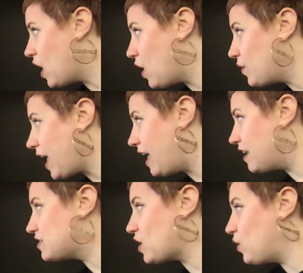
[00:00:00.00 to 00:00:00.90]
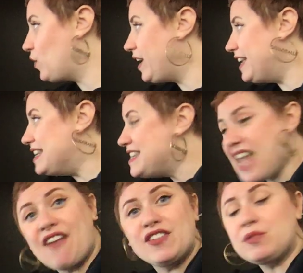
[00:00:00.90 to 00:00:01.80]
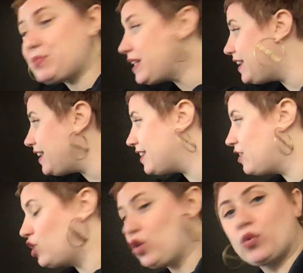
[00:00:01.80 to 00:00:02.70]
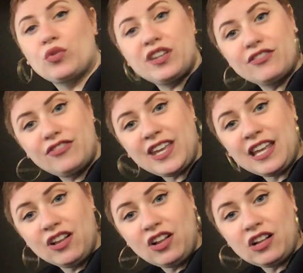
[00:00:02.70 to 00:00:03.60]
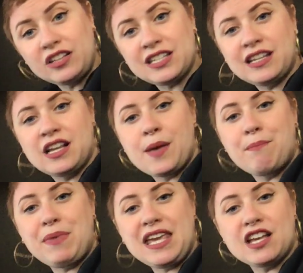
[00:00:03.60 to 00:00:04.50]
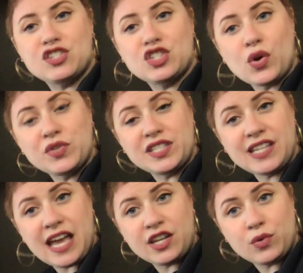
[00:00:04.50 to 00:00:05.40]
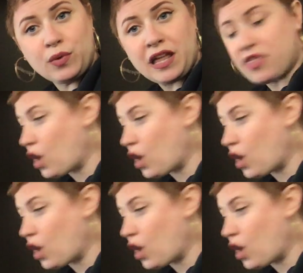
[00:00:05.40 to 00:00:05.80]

Okay, so inevitably, revealed, be associated with.